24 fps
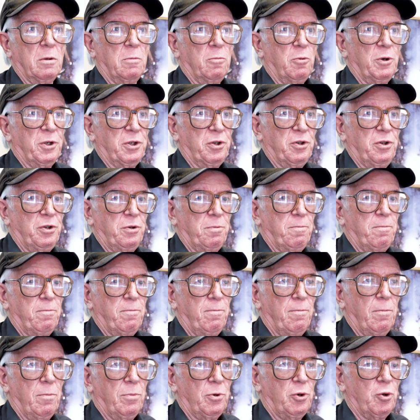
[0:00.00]
which
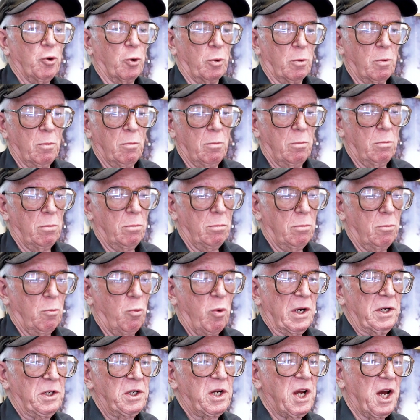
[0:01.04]
took
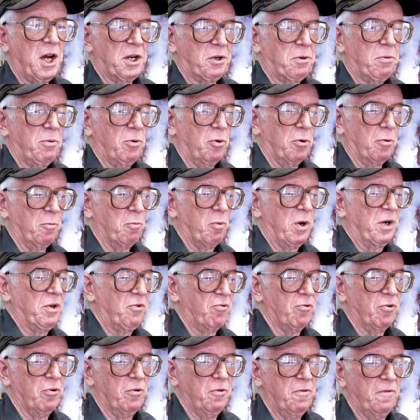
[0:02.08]
one cut on one
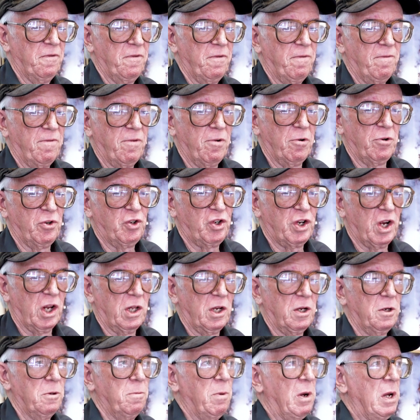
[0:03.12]
groove, very
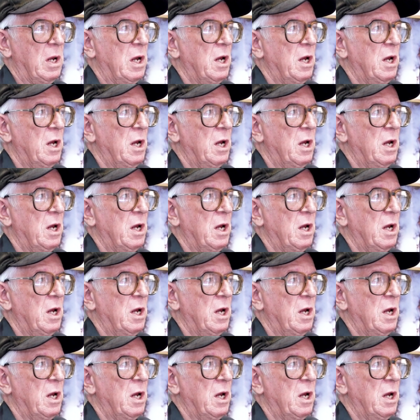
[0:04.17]
shallow,